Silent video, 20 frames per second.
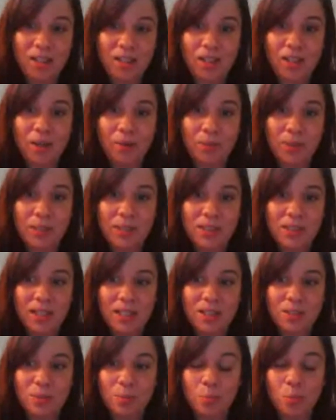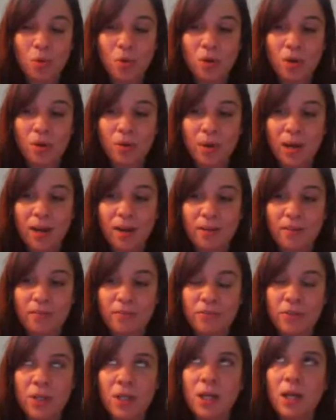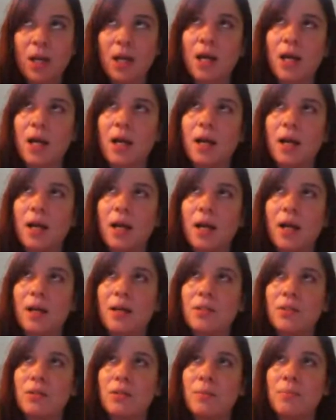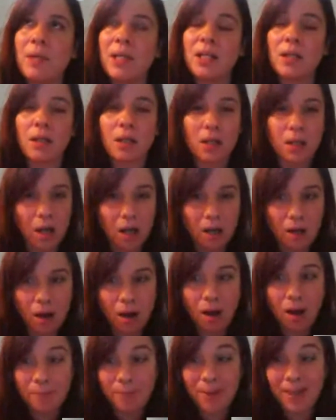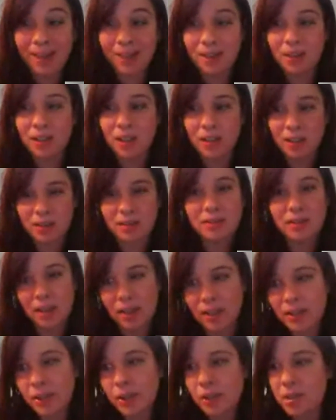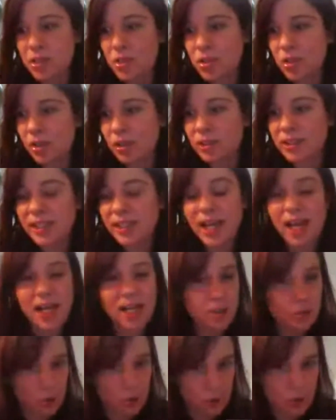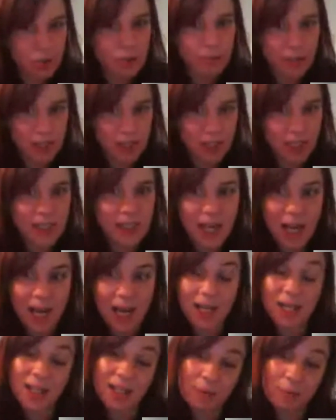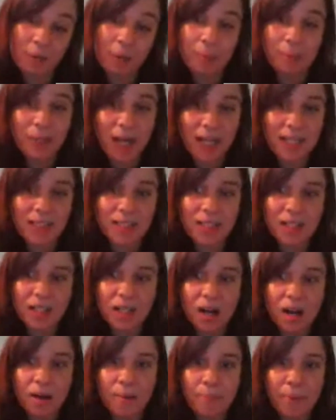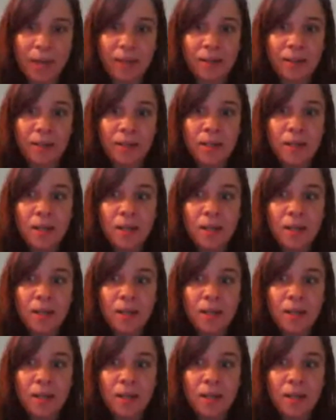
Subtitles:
It's more of you can make a comment under a certain task or something like that, and then reply to the comment.